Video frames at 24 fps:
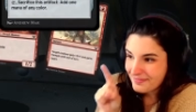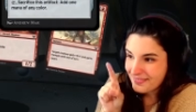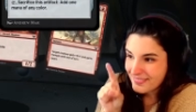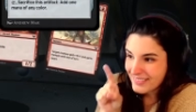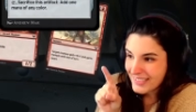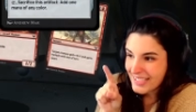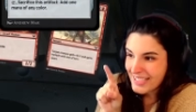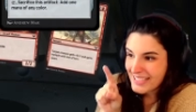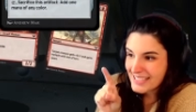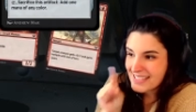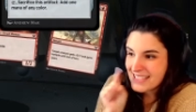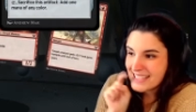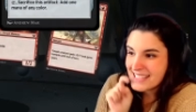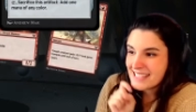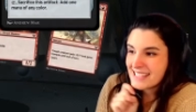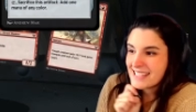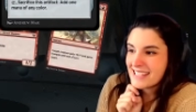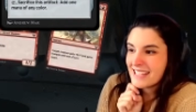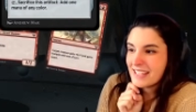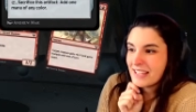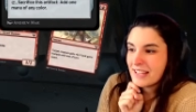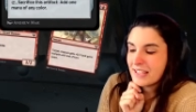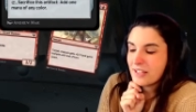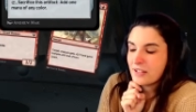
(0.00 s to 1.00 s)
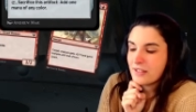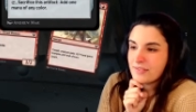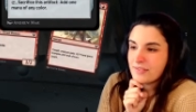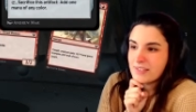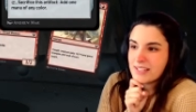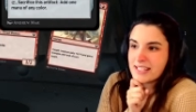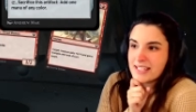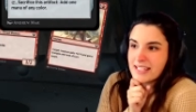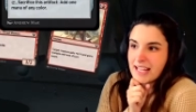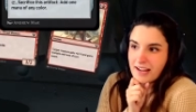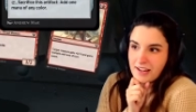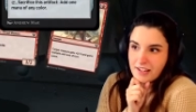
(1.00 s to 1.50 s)
it doesn't say that you have to
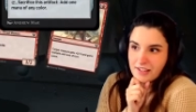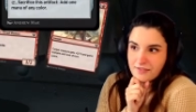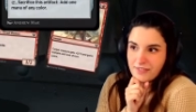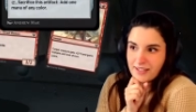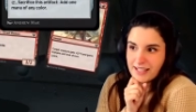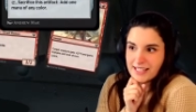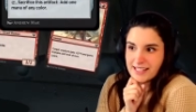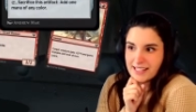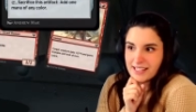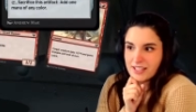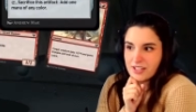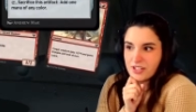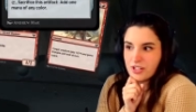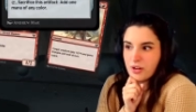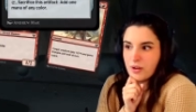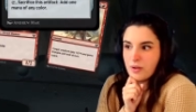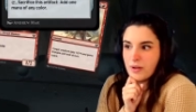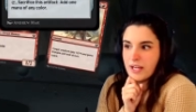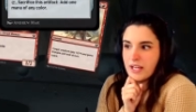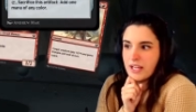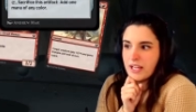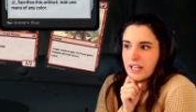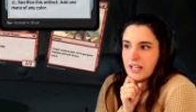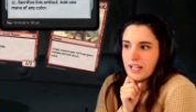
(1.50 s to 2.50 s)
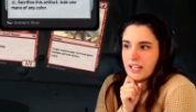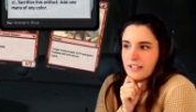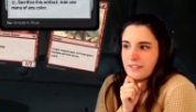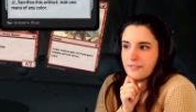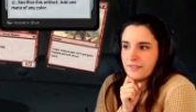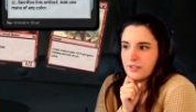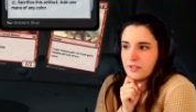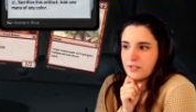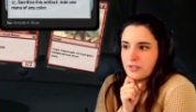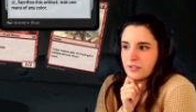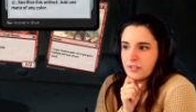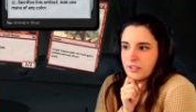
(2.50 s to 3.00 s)
sacrifice it. So if
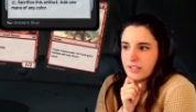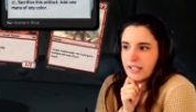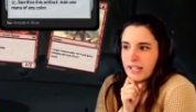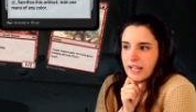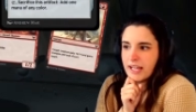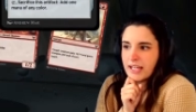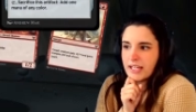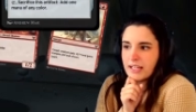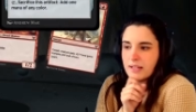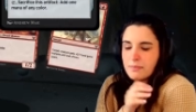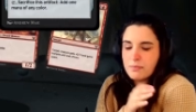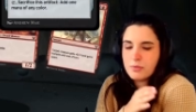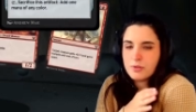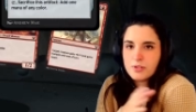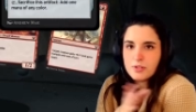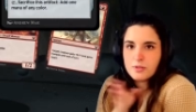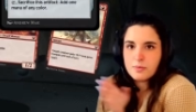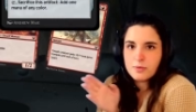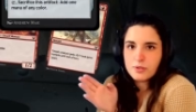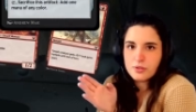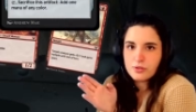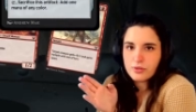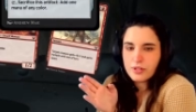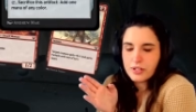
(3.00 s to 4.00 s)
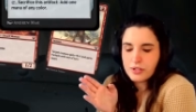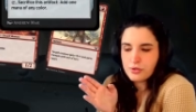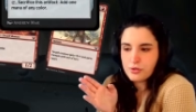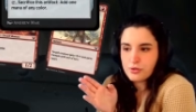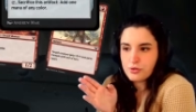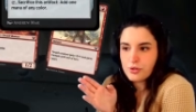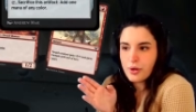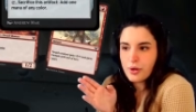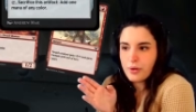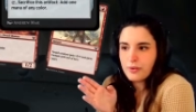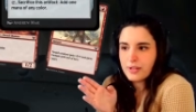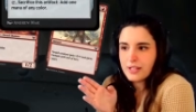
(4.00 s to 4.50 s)
you create multiple treasure
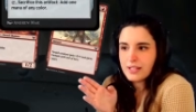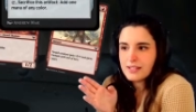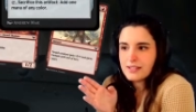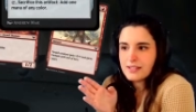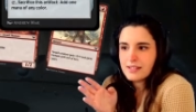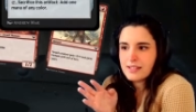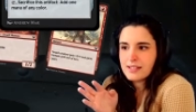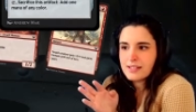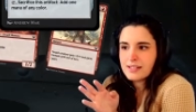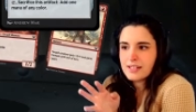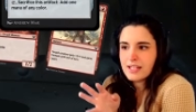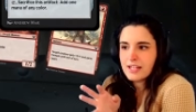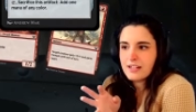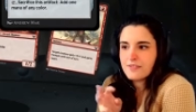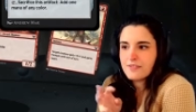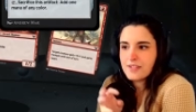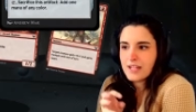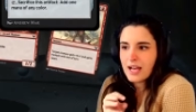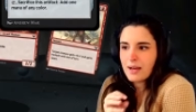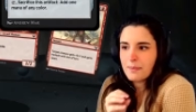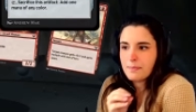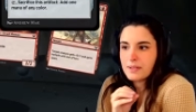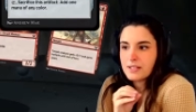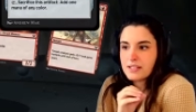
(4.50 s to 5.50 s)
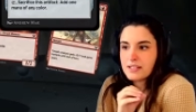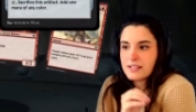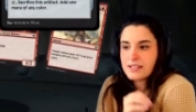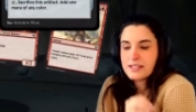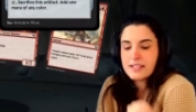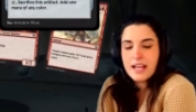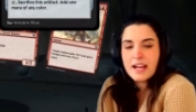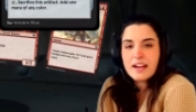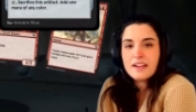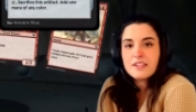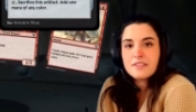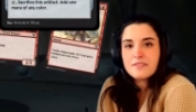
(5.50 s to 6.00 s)
tokens, instead of tapping to
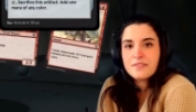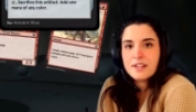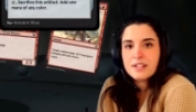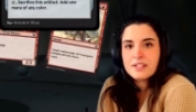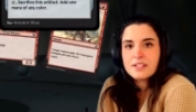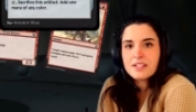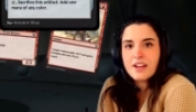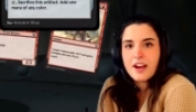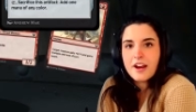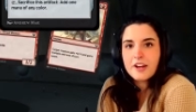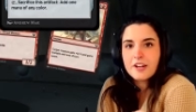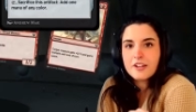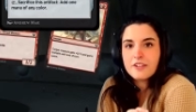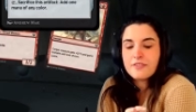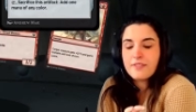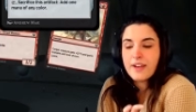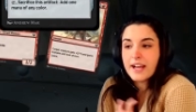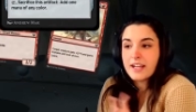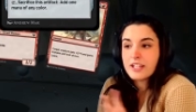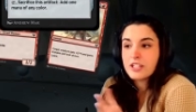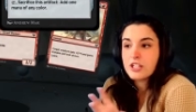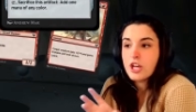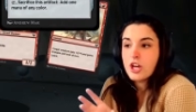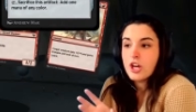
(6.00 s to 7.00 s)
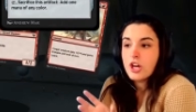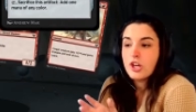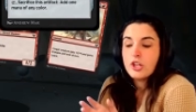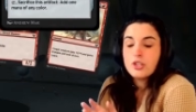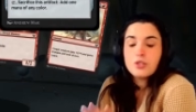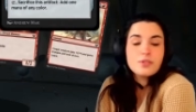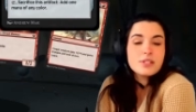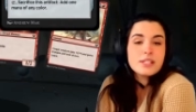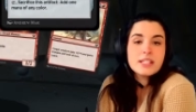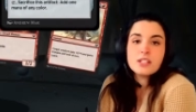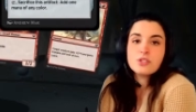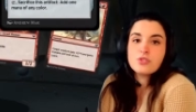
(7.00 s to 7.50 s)
sacrifice the artifact,
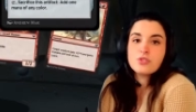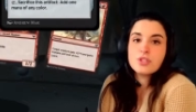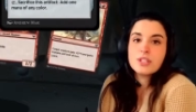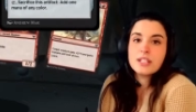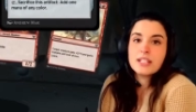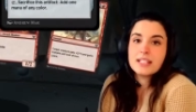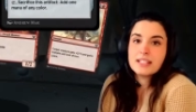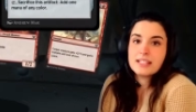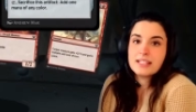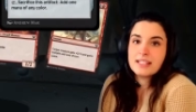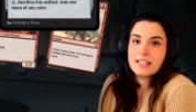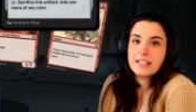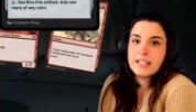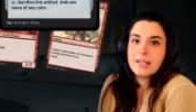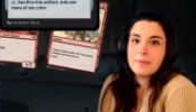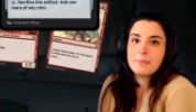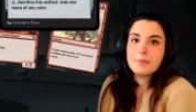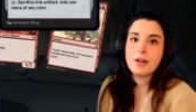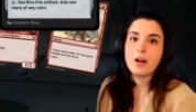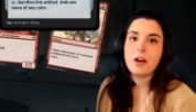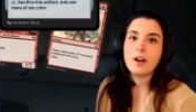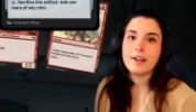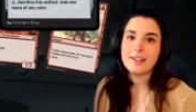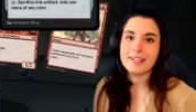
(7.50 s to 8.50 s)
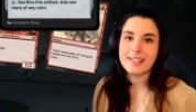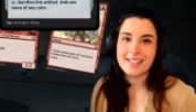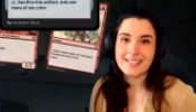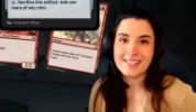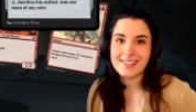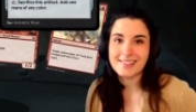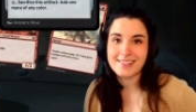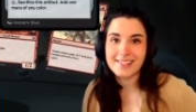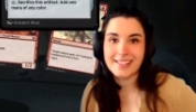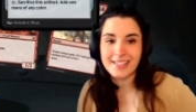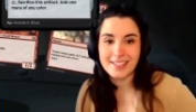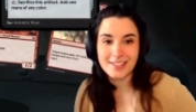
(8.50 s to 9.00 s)
you essentially get to keep it on as a
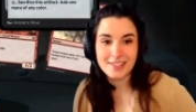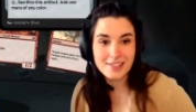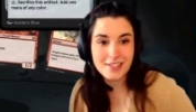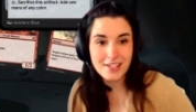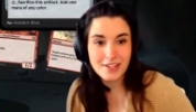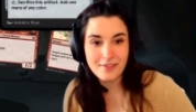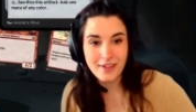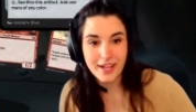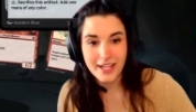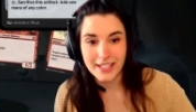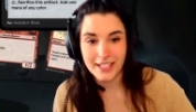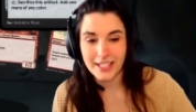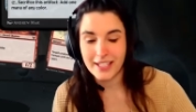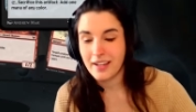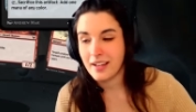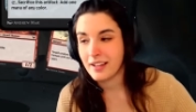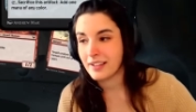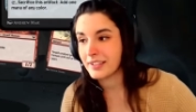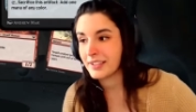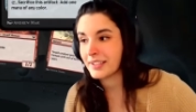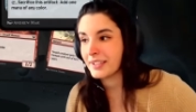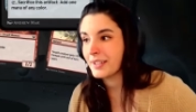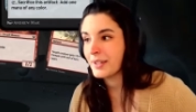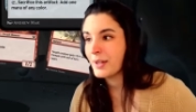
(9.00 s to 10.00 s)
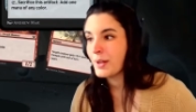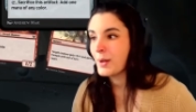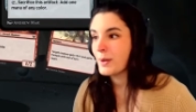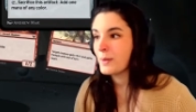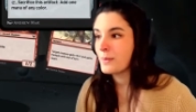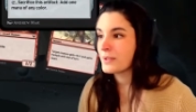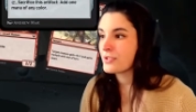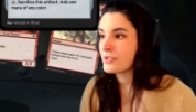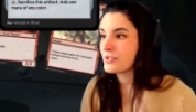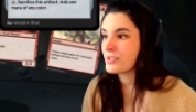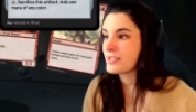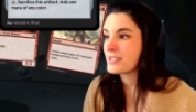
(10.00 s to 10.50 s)
land of any color,
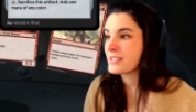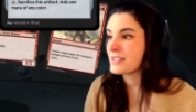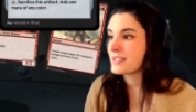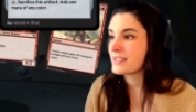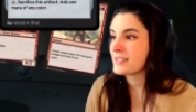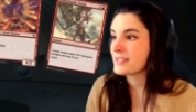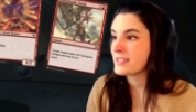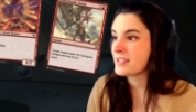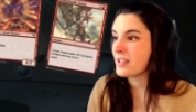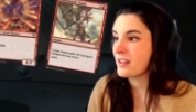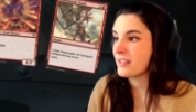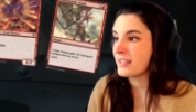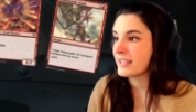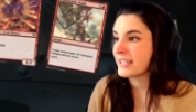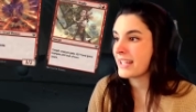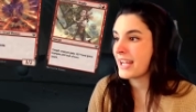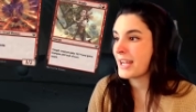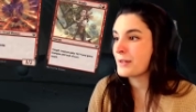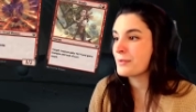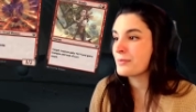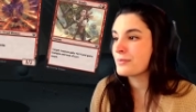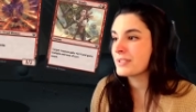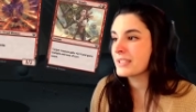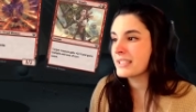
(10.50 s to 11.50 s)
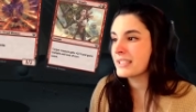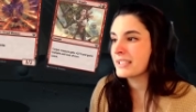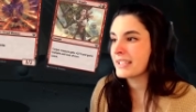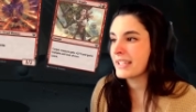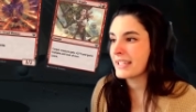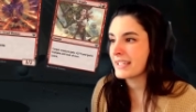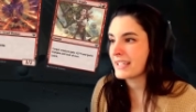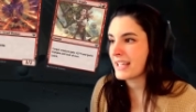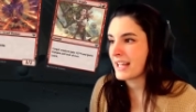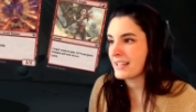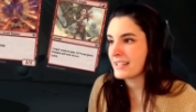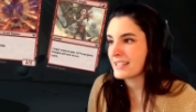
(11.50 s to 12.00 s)
which is solid. I really
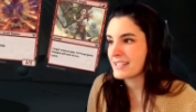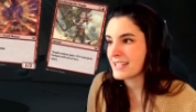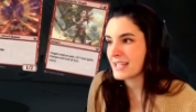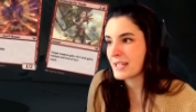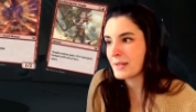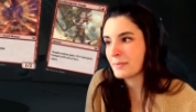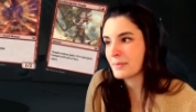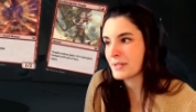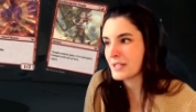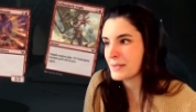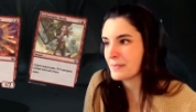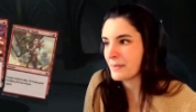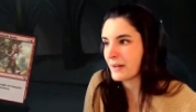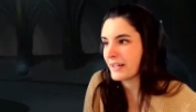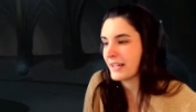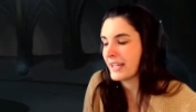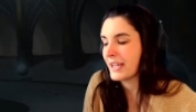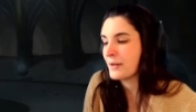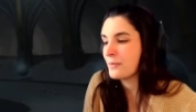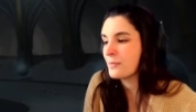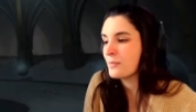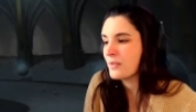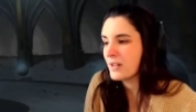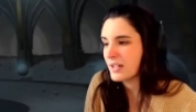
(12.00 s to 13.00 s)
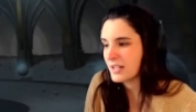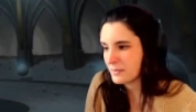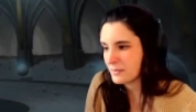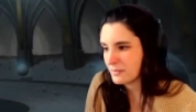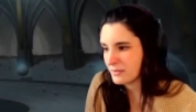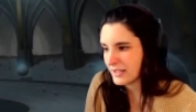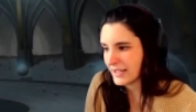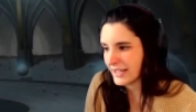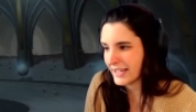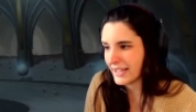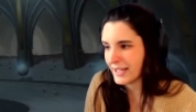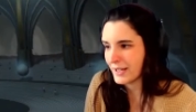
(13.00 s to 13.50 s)
like Galazeth Prismari. I want to
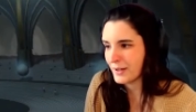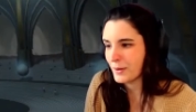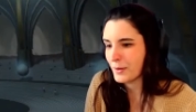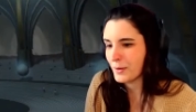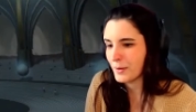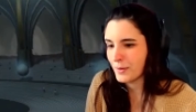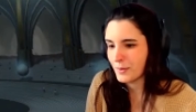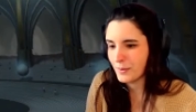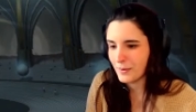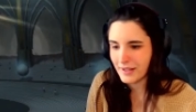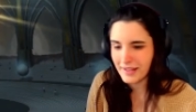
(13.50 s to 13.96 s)
play with